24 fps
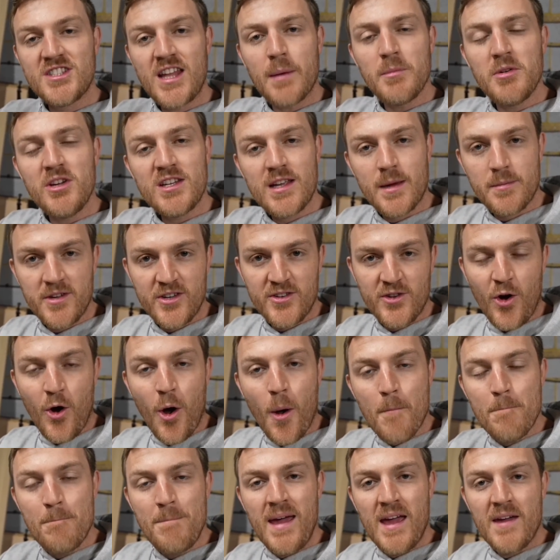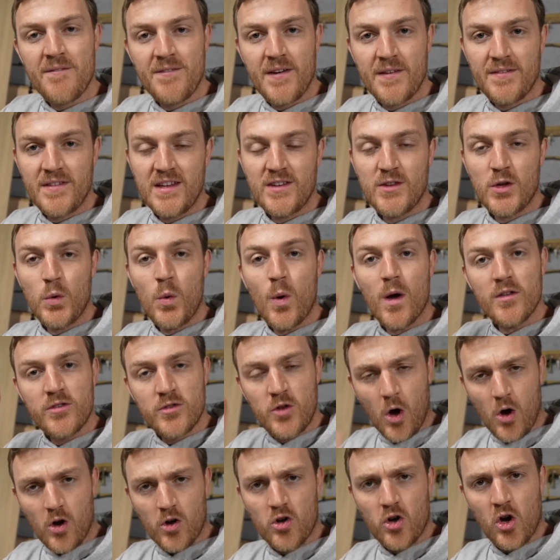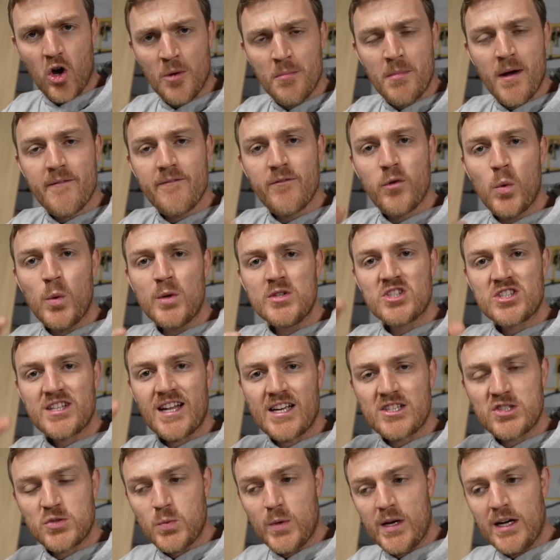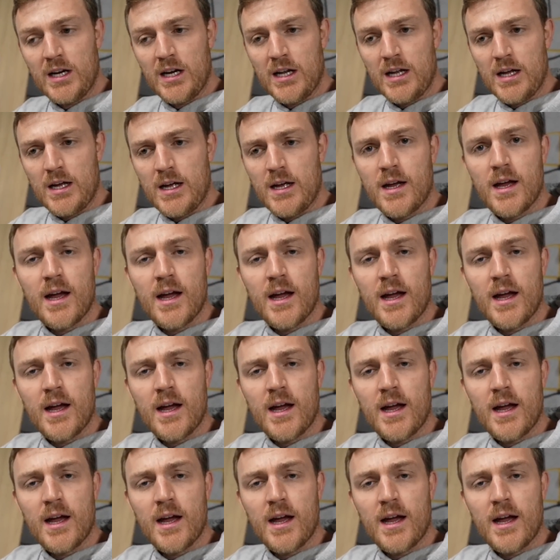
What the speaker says: www.beer52.com/Will,